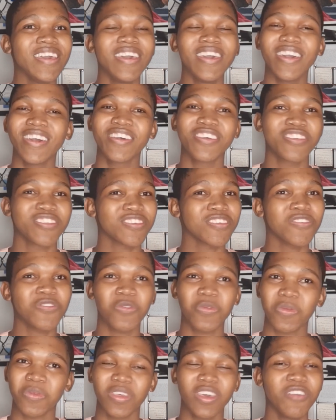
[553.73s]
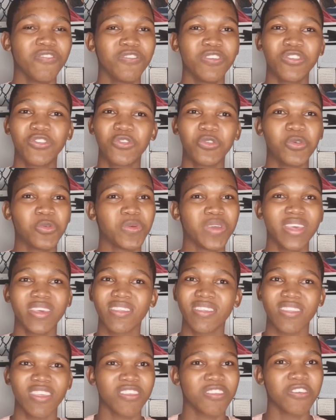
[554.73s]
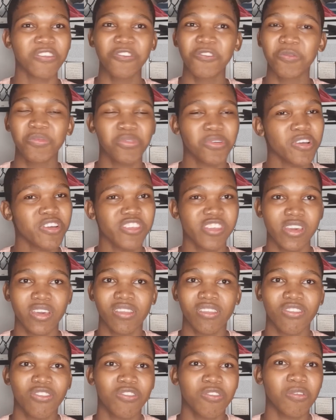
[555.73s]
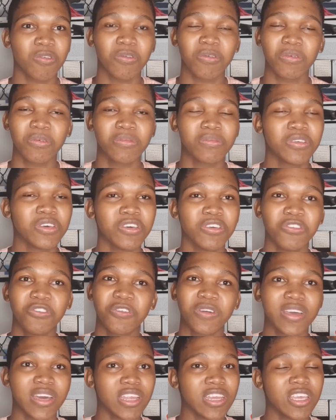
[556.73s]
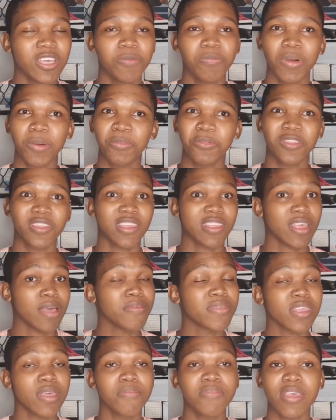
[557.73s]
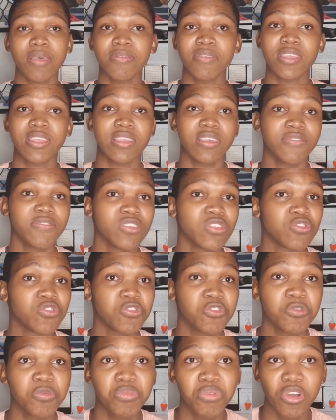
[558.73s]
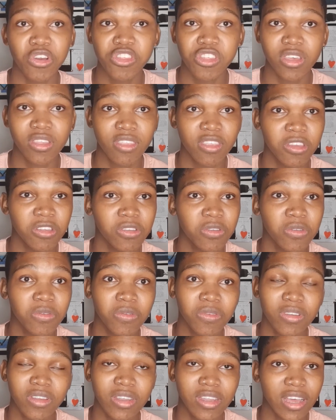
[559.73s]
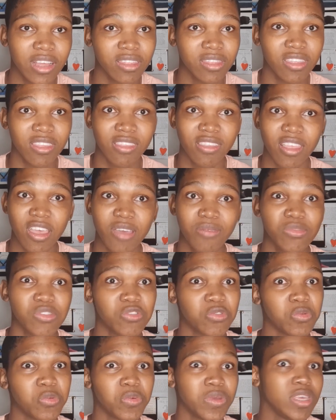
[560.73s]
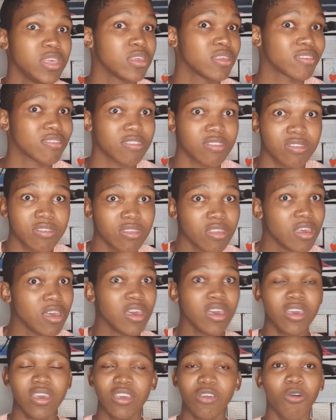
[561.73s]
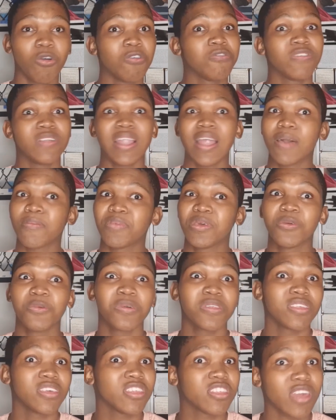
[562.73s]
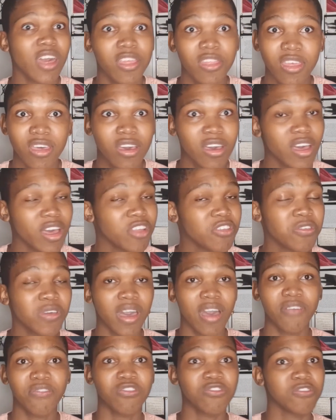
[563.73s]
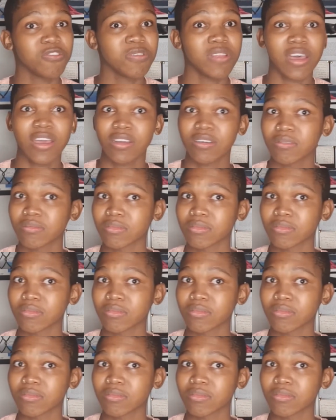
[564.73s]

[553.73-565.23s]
it's just every 2 weeks there's a new project, so you gotta keep up with the time. Sometimes there's even 2 projects in like the same 2 weeks overlapping with each other, and you have to like